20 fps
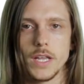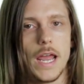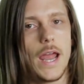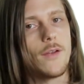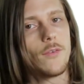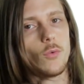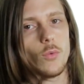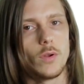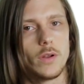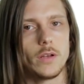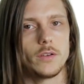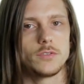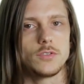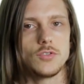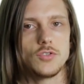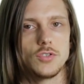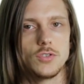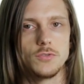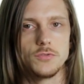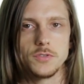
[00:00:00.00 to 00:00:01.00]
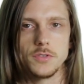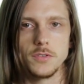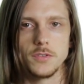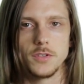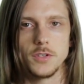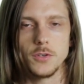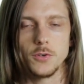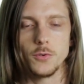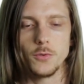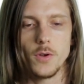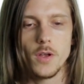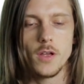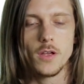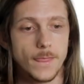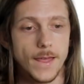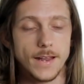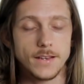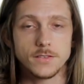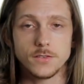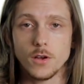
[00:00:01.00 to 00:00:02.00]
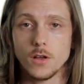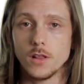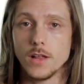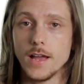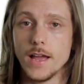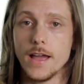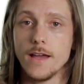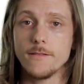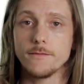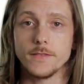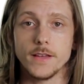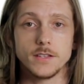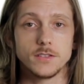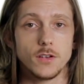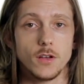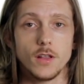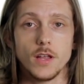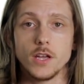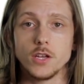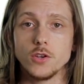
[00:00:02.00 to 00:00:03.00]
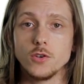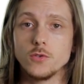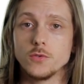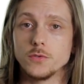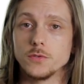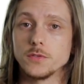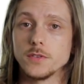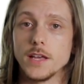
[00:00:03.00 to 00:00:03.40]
that everyone else is using too. That's all I have, that's all I use.